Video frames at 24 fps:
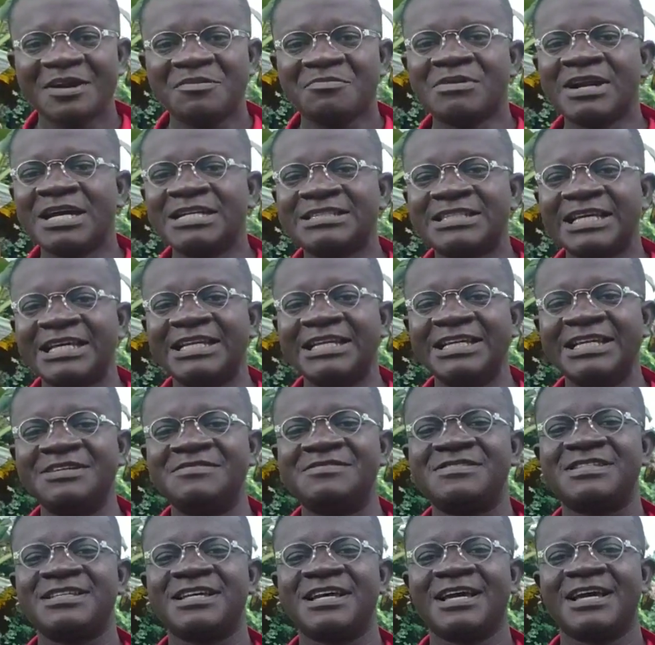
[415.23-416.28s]
plantain
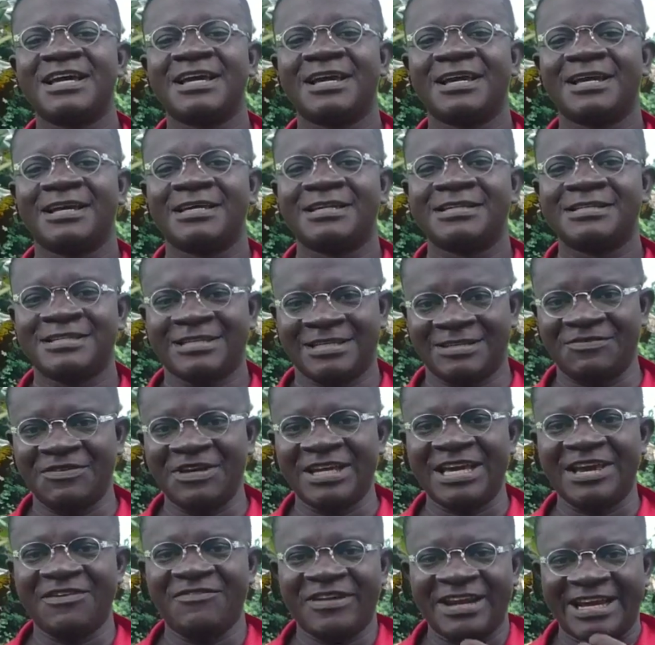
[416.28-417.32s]
leaves,
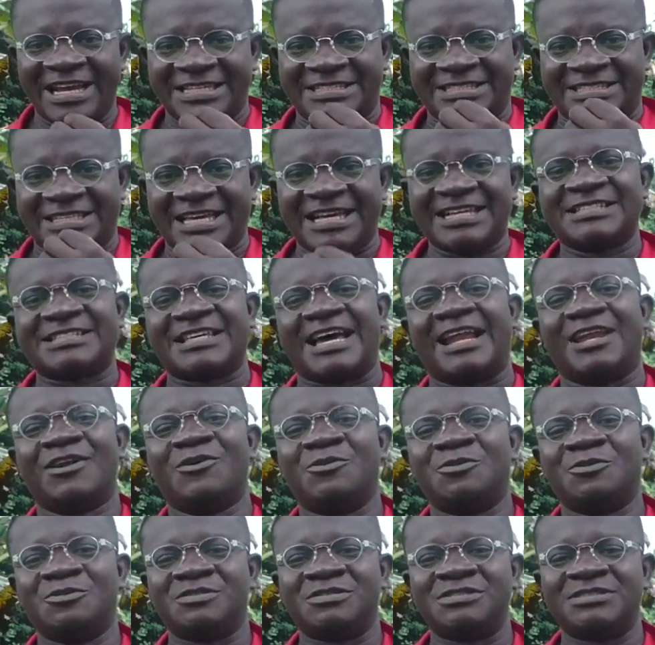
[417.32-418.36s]
even the scent
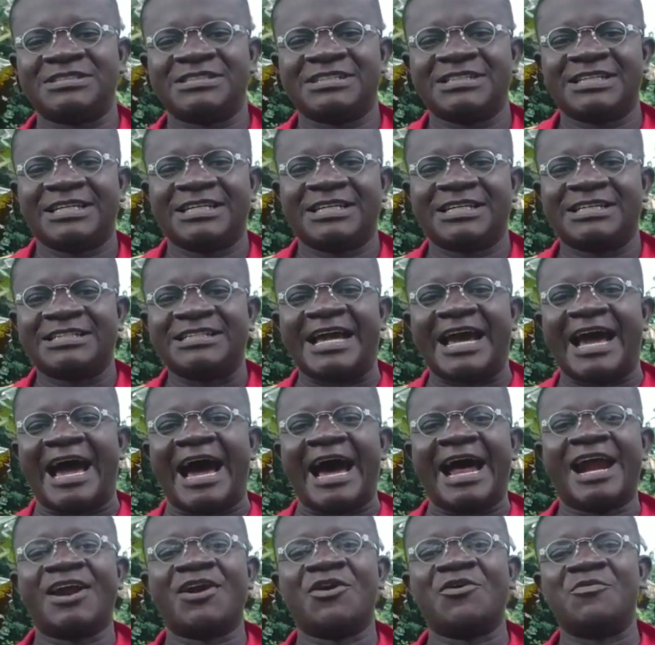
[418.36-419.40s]
alone, the
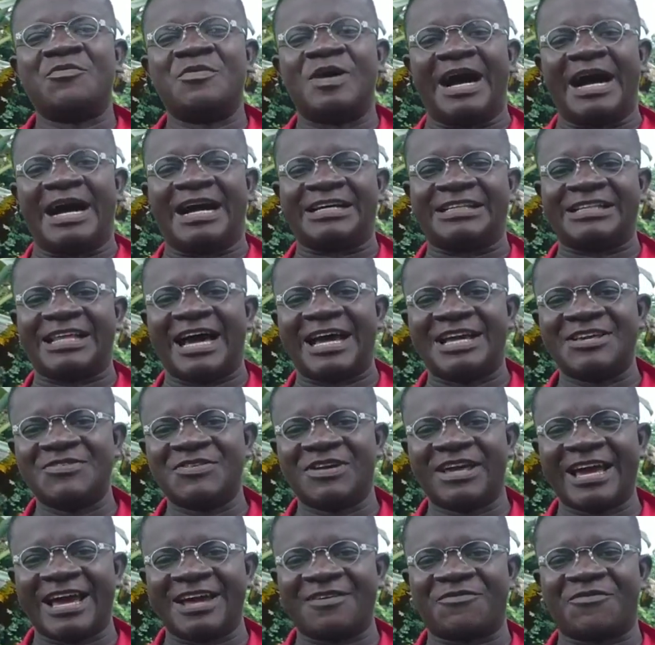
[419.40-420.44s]
aroma that you
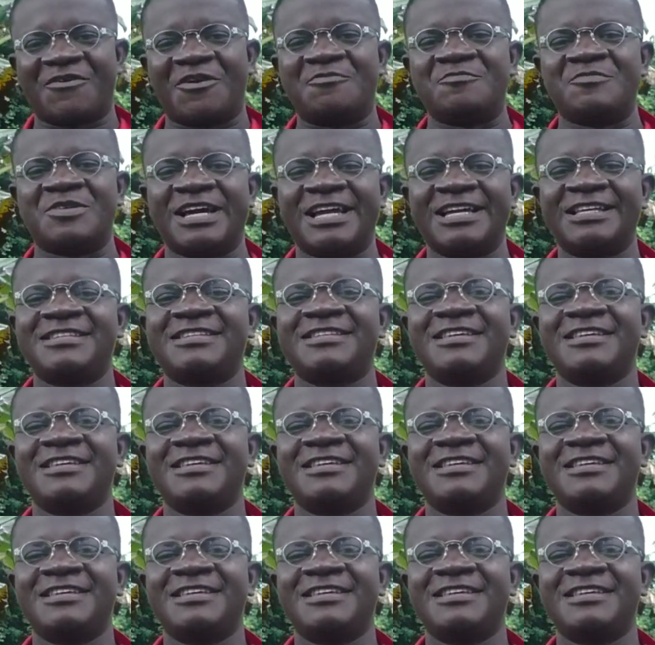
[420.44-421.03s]
get from it,